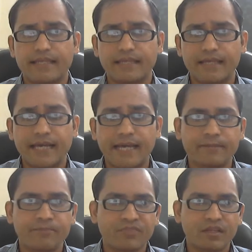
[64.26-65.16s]

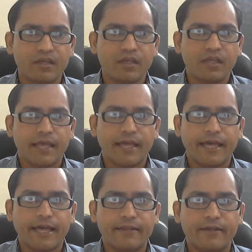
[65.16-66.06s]
that.
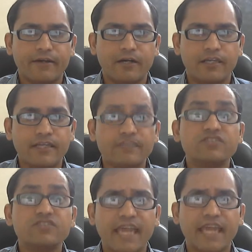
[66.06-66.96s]
And
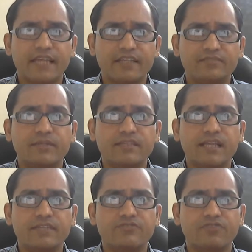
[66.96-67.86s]
he's
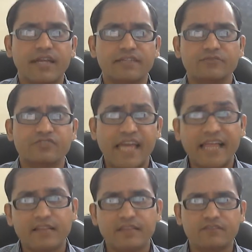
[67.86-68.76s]
basically trying to
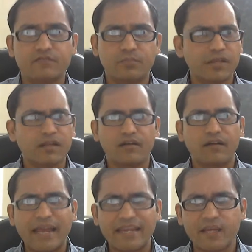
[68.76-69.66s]
sell this particular
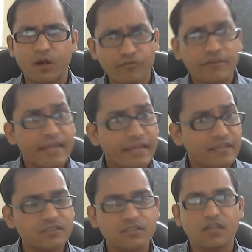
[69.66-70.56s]
idea of
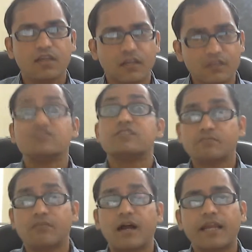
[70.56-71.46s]
his. This is
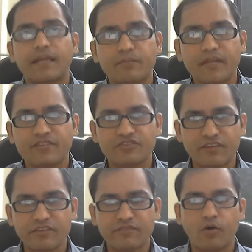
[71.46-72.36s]
a market-based
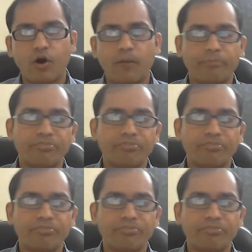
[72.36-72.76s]
reform,